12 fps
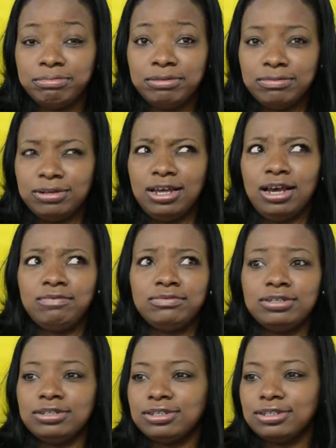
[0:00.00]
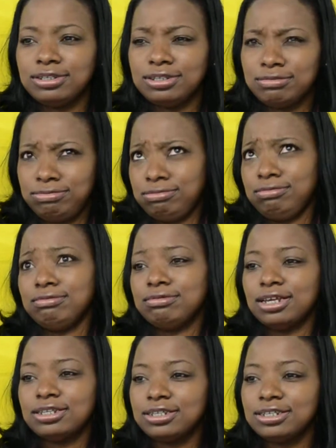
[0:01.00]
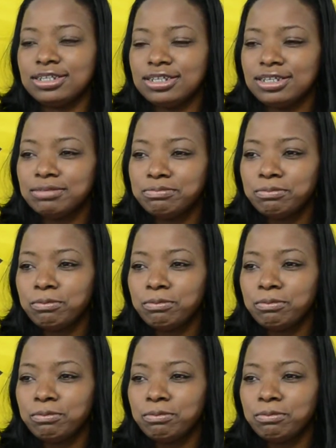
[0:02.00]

people laughed at us and said, that's the team.